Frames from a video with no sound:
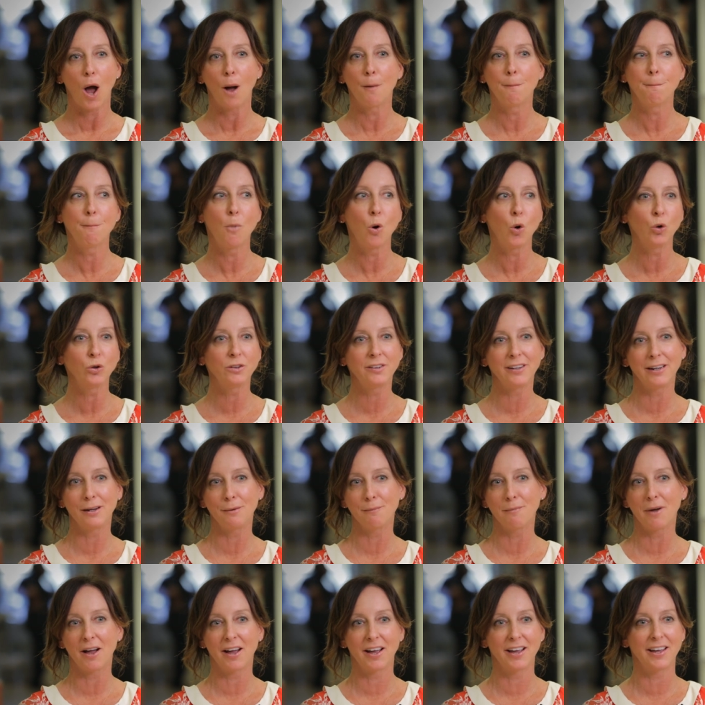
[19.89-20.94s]
a
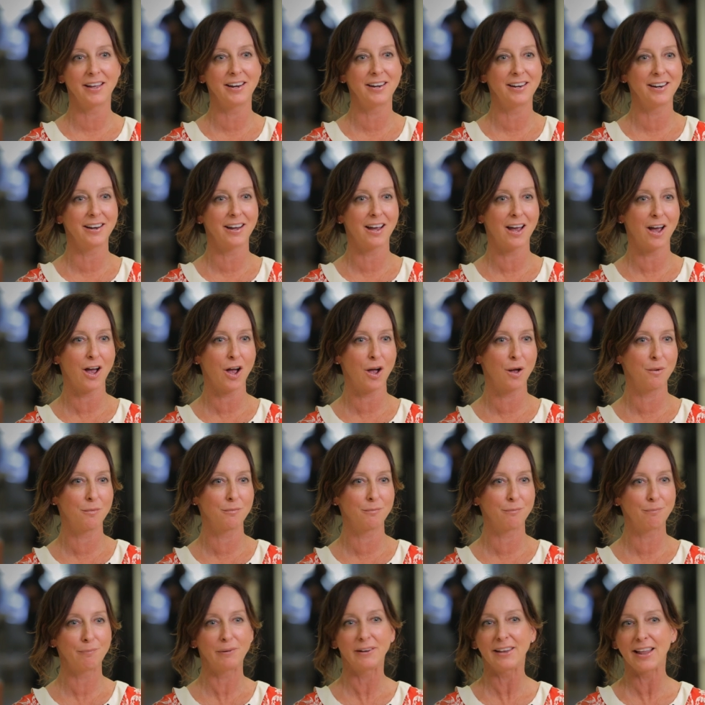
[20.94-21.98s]
molding mud,
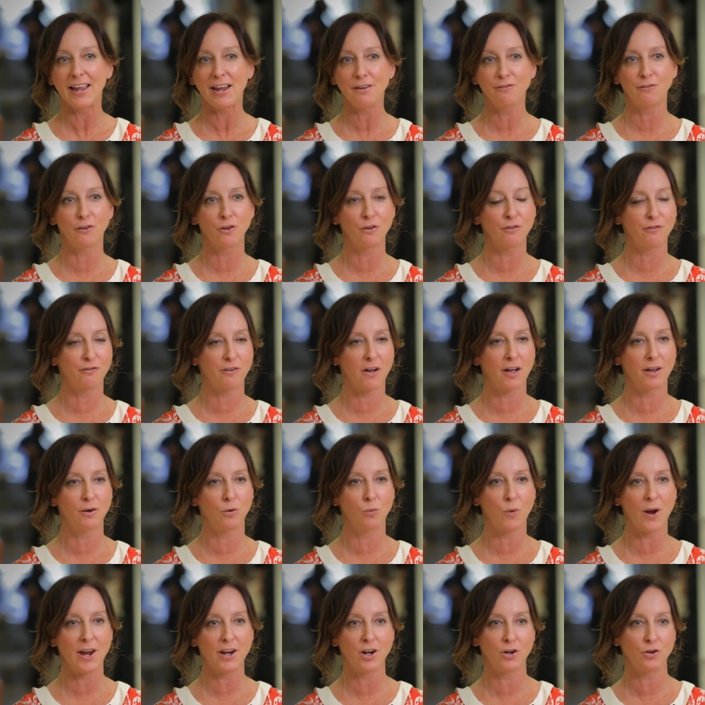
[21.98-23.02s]
um, playful,
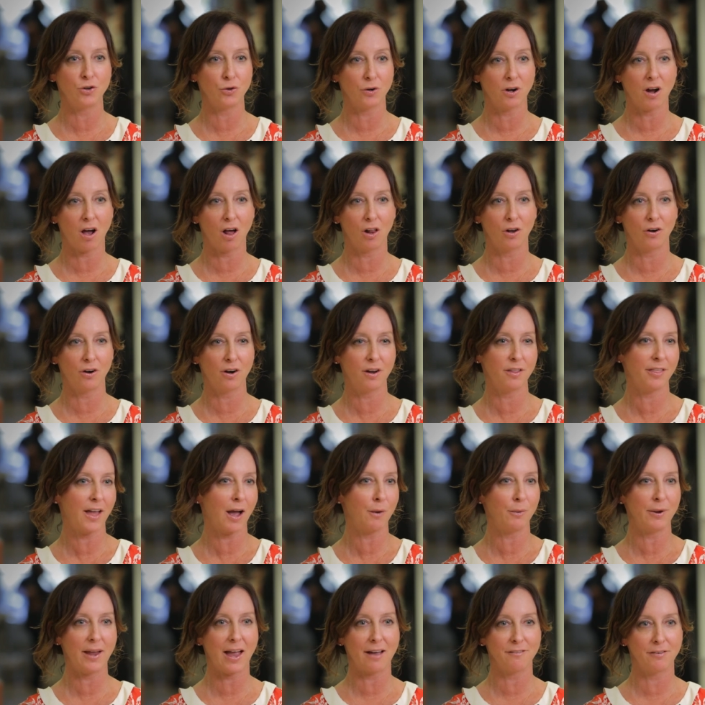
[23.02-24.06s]
fun way to do color
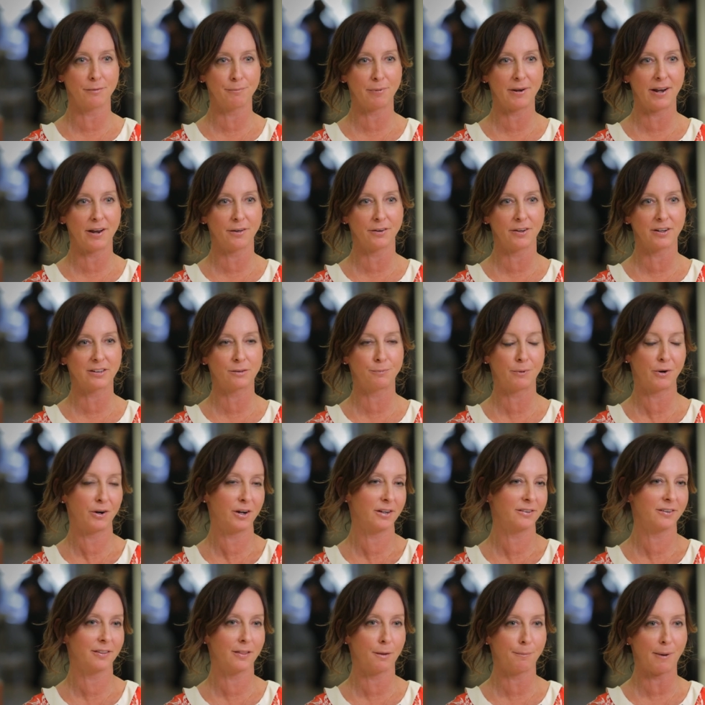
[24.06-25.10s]
that we haven't been able to
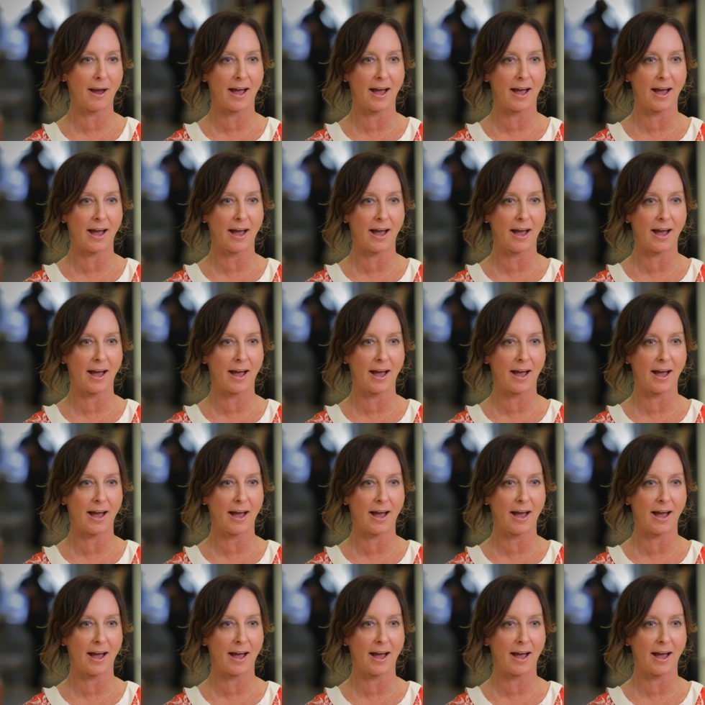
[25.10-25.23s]
experience in the